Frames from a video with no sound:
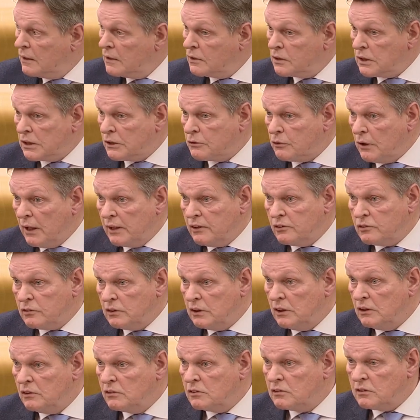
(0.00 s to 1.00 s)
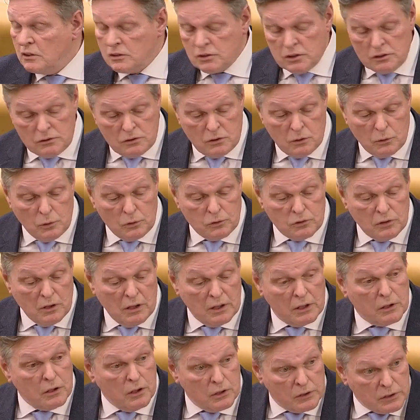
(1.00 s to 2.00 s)
to crises such as those that
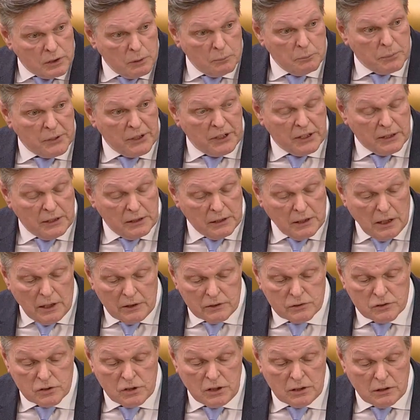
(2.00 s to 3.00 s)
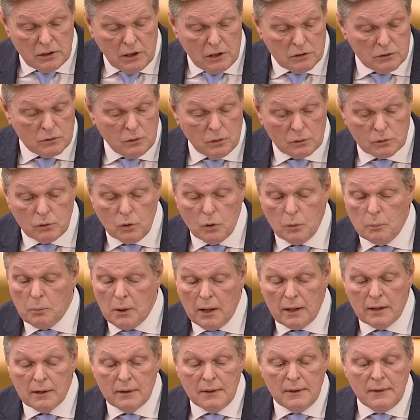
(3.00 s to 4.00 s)
occurred in Brechin last October.